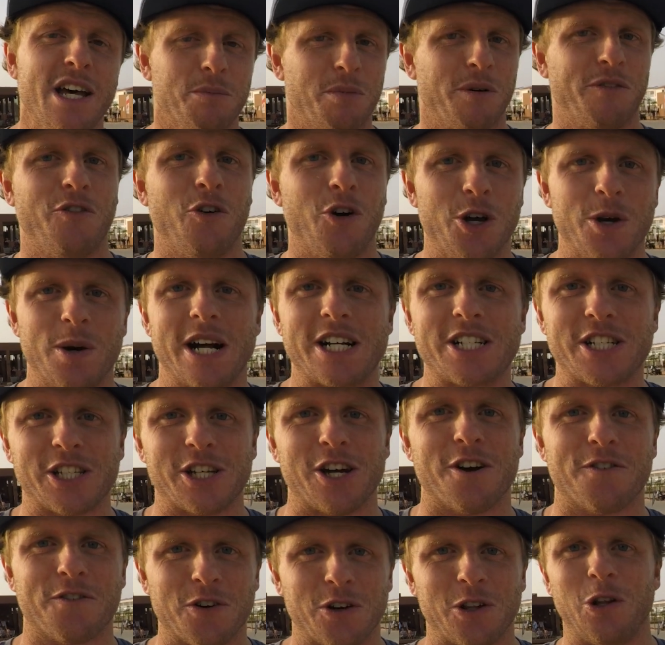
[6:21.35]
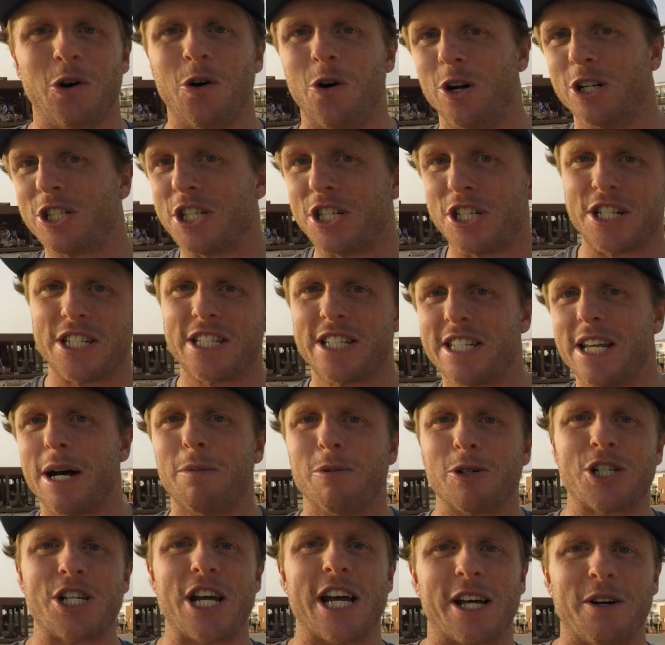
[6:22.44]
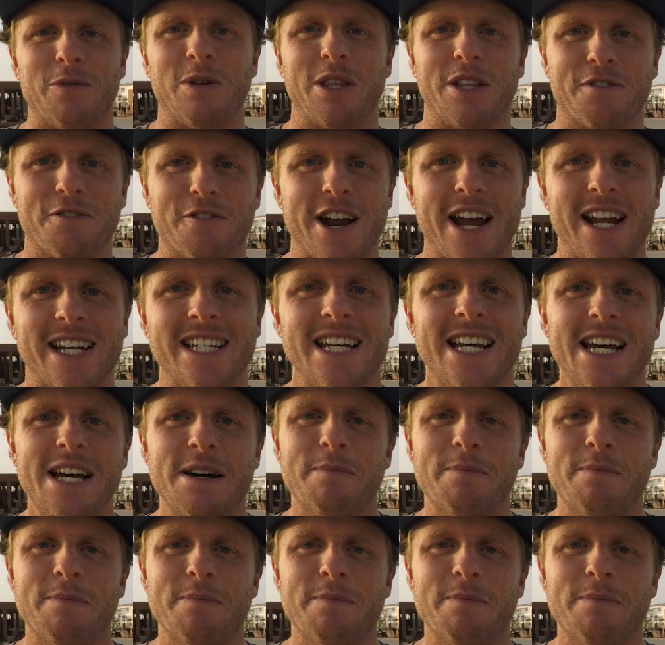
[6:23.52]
before you actually go for a launch, and just double check it with a friend.